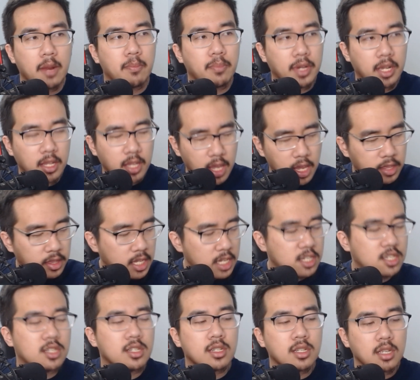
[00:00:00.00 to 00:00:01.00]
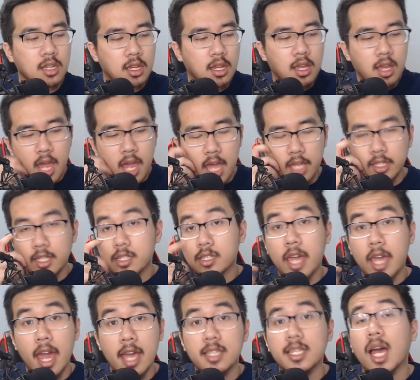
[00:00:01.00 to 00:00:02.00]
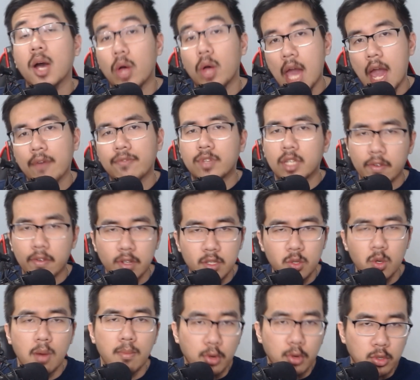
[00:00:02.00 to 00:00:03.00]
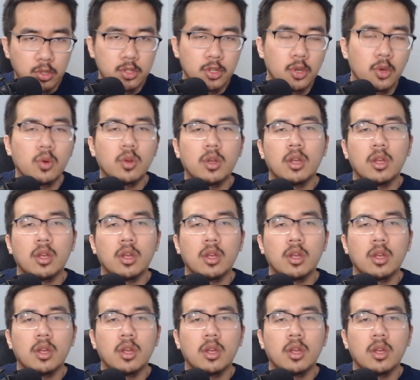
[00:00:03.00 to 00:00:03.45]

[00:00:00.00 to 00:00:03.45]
But in this case, I will have to give it to Ubuntu,